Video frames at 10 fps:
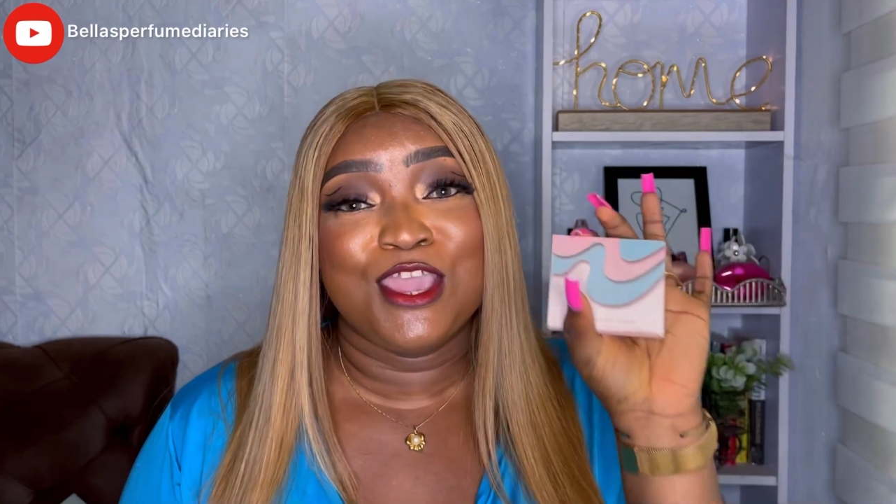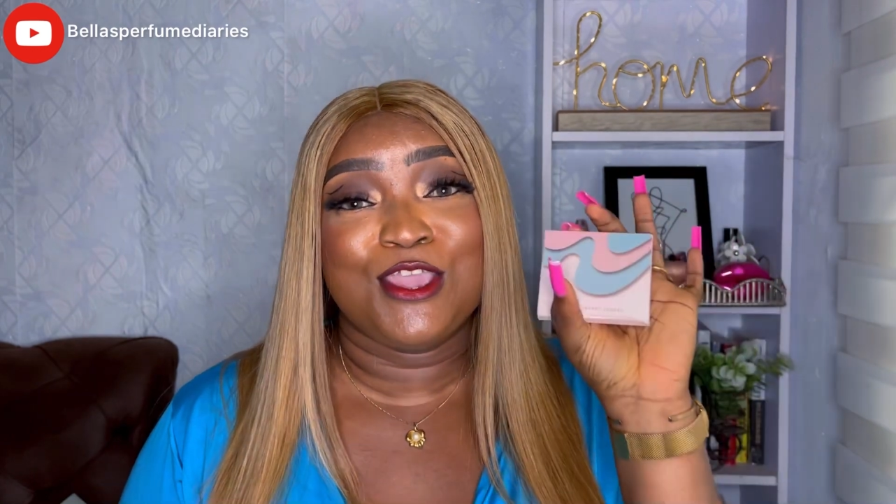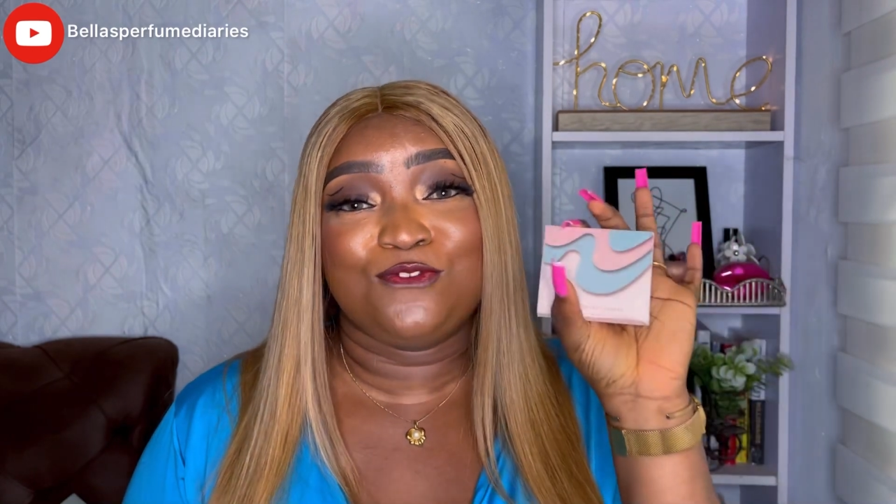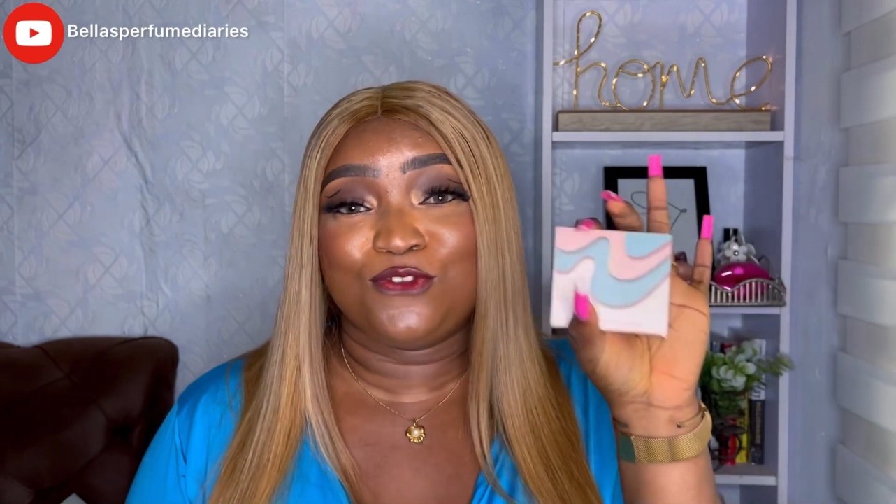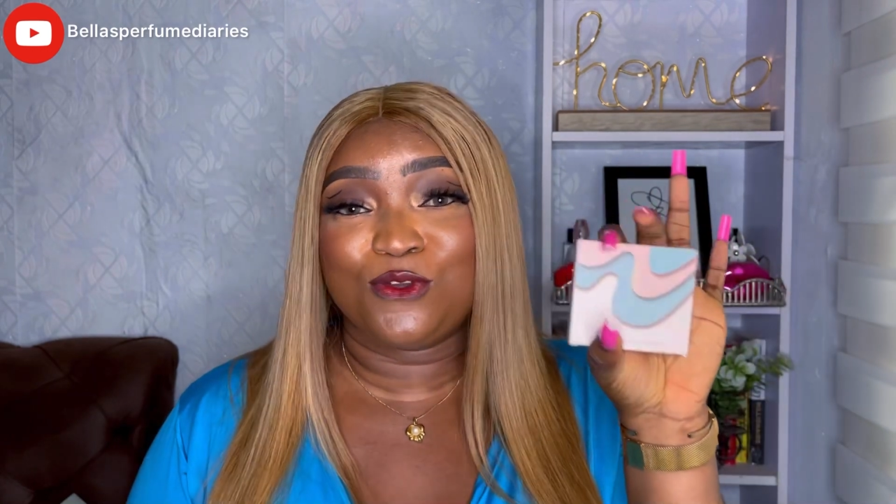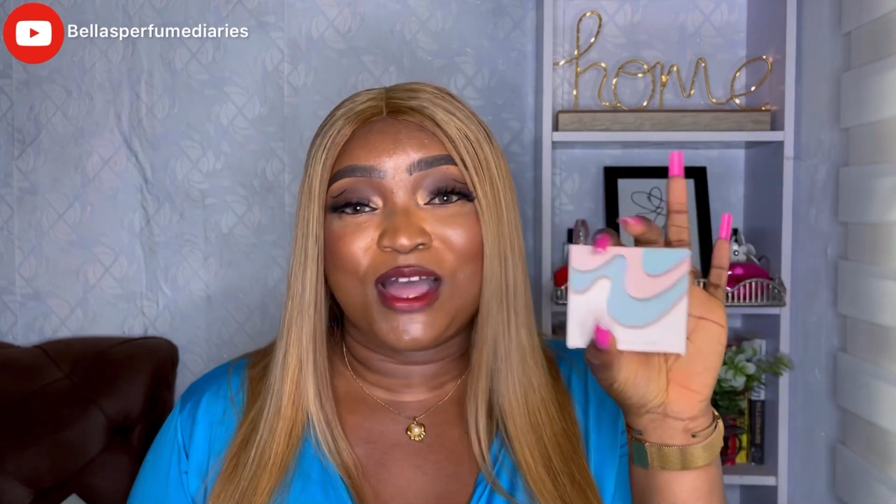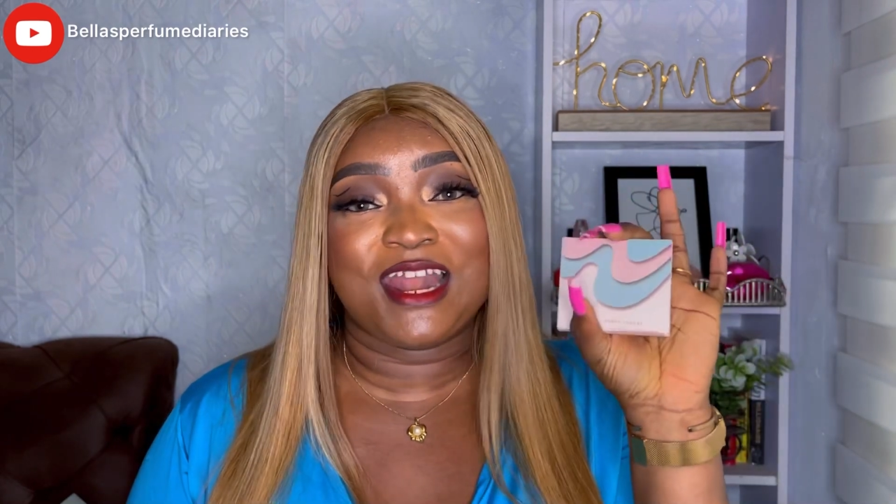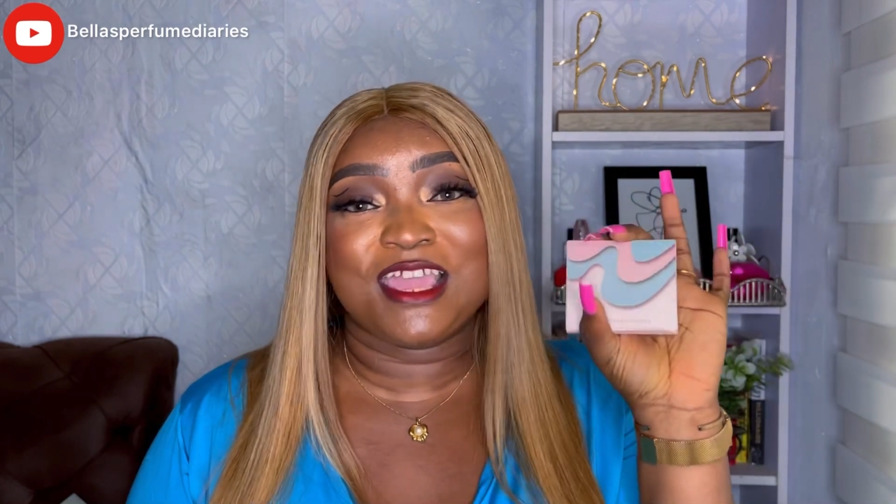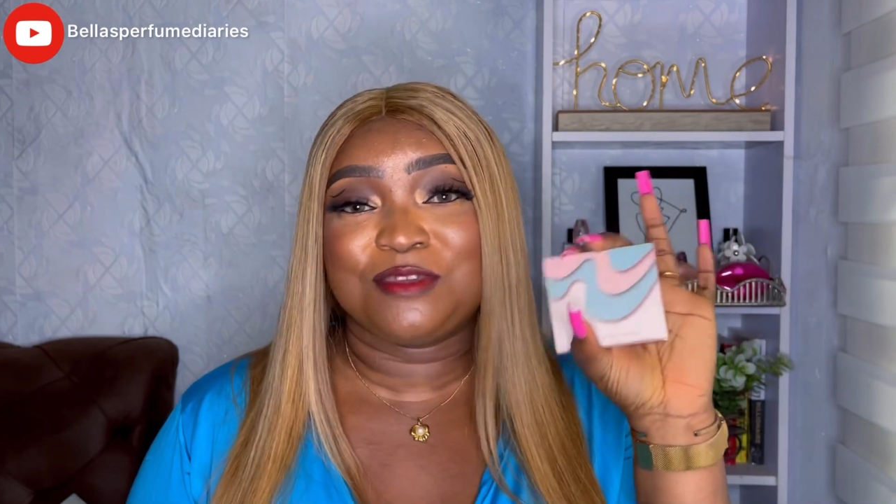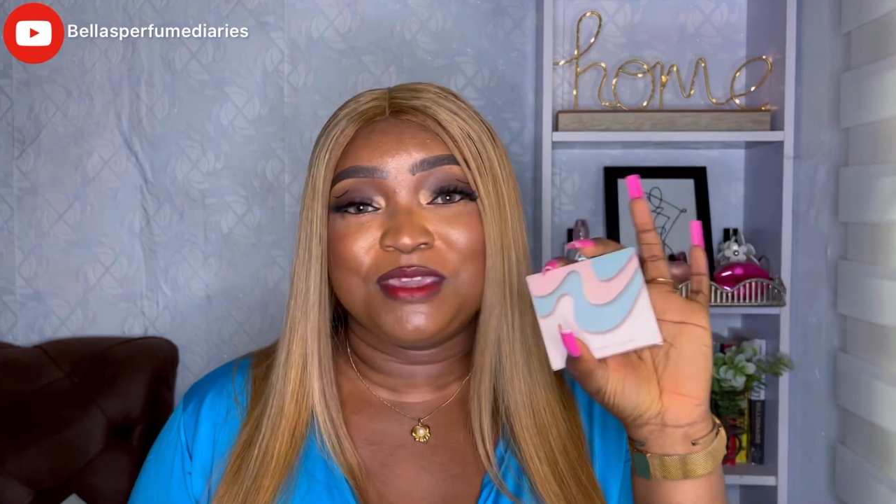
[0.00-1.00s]
if you are
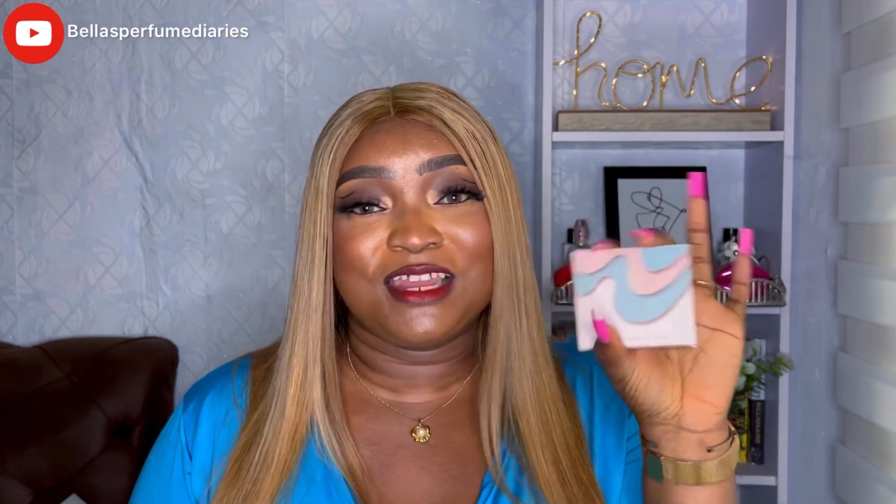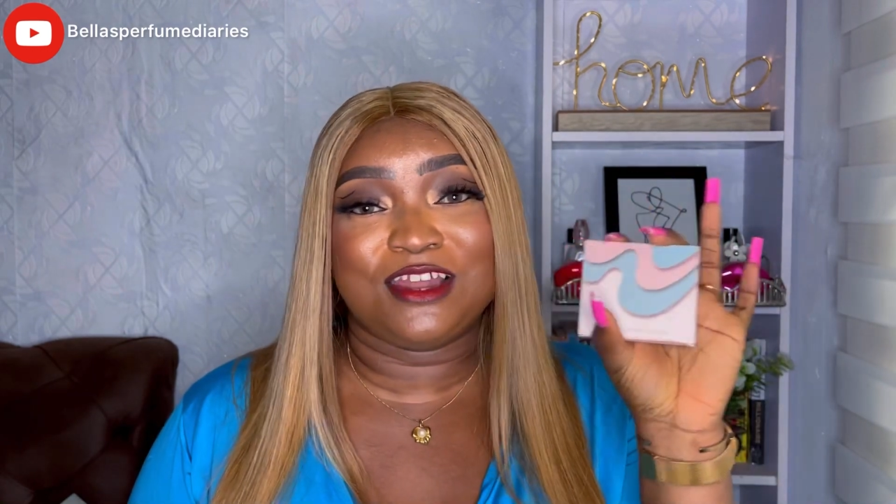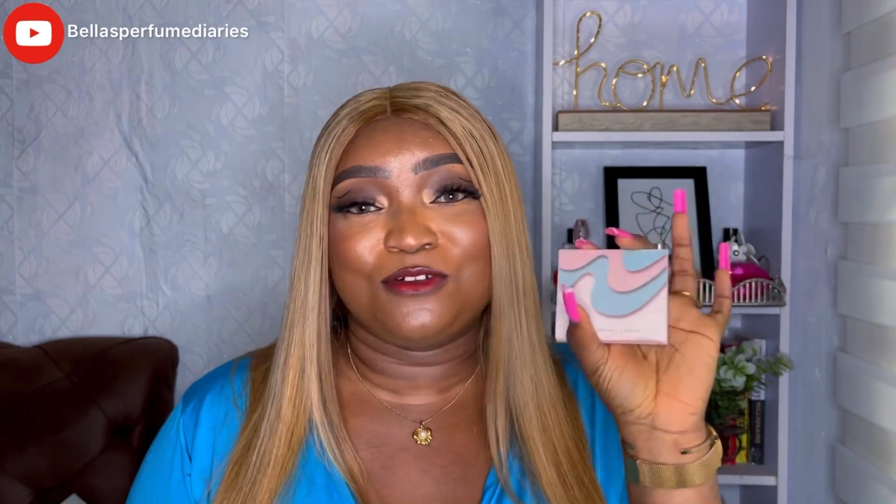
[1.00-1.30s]
like me that